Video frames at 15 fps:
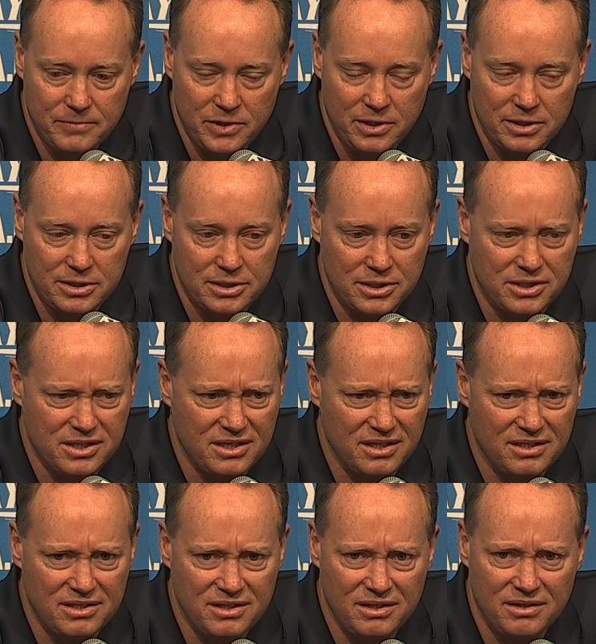it's just,
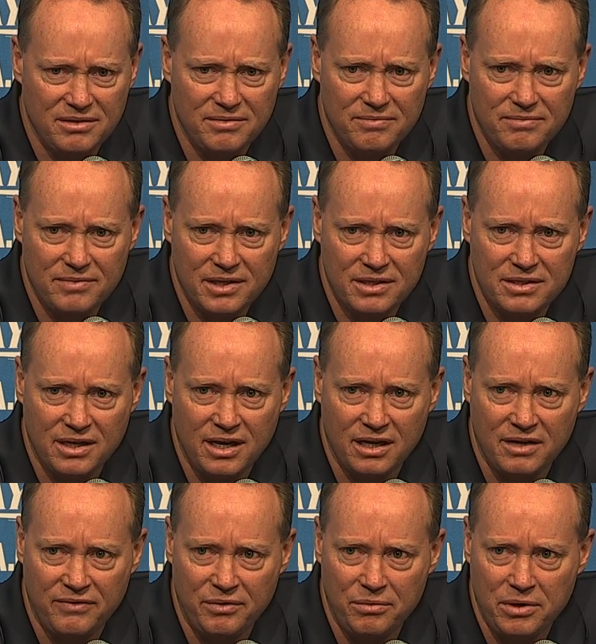it's a
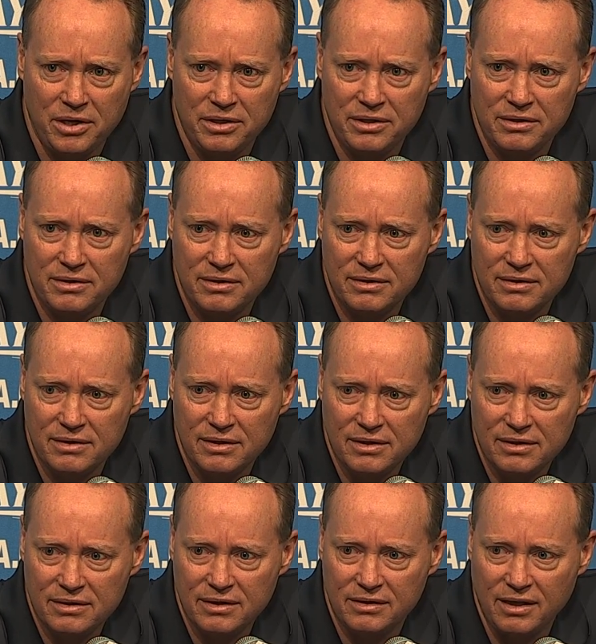heck of a run
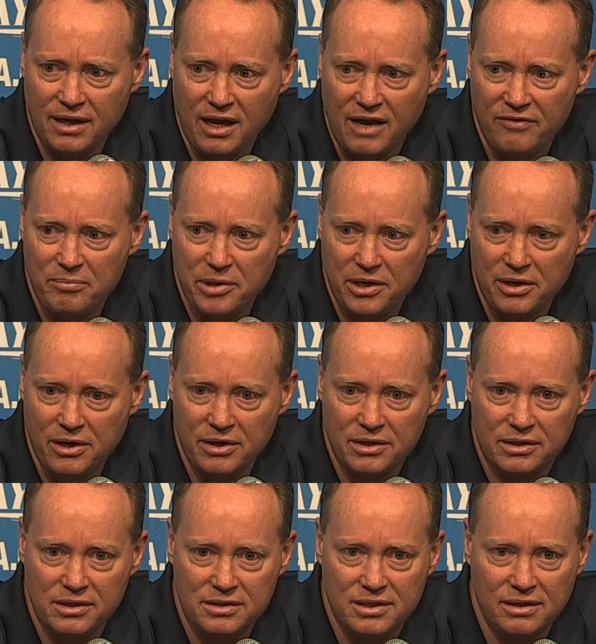that they have been on
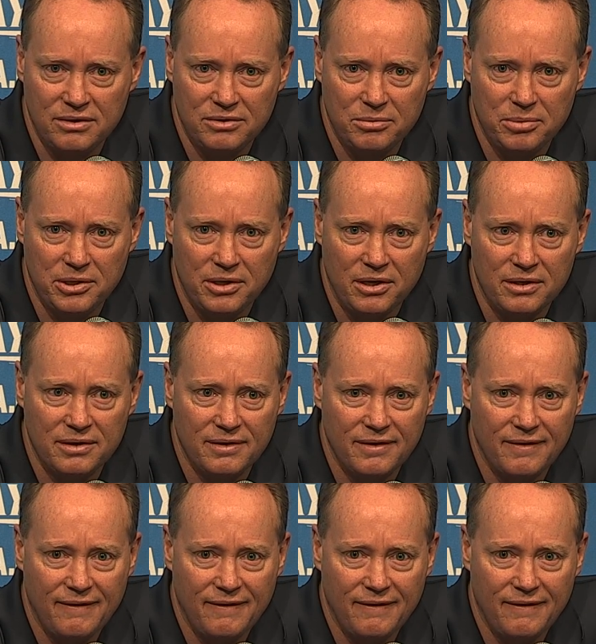and continue to be on.